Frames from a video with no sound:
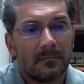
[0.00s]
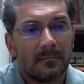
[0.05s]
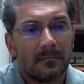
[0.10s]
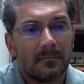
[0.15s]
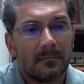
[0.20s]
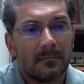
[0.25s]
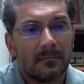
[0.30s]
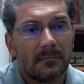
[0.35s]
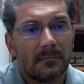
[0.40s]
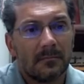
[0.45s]

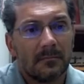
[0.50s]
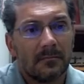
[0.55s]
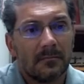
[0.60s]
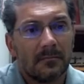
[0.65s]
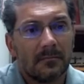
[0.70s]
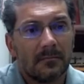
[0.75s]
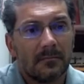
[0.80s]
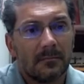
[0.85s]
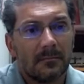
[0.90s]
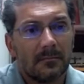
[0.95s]

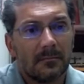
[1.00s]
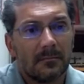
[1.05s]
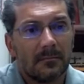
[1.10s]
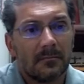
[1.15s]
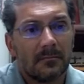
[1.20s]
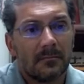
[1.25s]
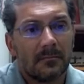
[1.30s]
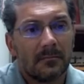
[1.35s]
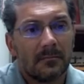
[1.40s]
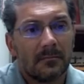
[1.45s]

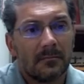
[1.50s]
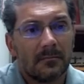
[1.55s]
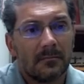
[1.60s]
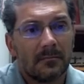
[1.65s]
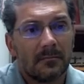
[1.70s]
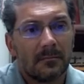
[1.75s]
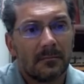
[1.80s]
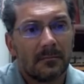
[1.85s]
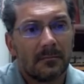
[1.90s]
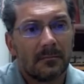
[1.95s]

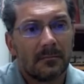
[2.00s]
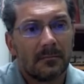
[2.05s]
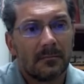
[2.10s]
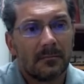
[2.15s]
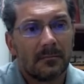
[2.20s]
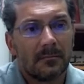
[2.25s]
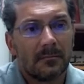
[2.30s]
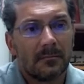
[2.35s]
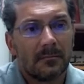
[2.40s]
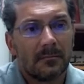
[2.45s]

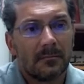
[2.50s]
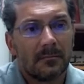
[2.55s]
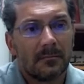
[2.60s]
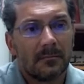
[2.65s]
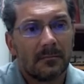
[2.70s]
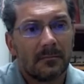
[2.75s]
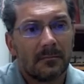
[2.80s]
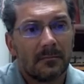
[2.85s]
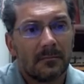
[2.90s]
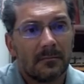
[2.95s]

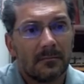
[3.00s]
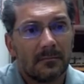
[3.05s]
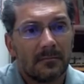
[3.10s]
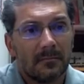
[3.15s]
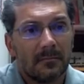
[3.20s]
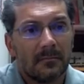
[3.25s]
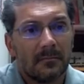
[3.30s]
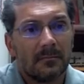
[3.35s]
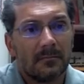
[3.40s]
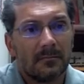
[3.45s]

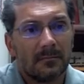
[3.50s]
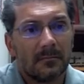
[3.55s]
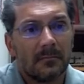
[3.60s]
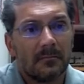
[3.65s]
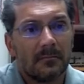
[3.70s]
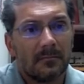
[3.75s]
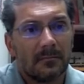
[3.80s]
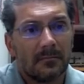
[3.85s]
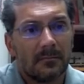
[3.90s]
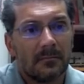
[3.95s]

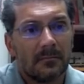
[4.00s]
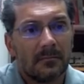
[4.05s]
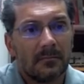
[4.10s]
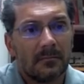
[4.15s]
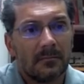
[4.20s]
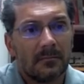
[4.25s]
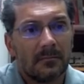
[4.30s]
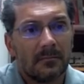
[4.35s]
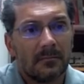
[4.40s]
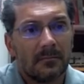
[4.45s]

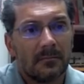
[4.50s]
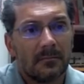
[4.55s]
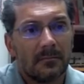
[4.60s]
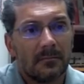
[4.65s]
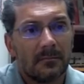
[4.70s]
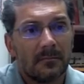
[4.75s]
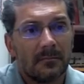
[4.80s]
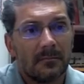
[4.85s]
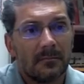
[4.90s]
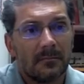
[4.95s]

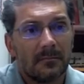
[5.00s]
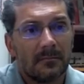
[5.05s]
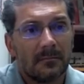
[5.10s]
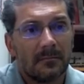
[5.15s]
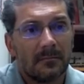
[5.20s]
[no speech]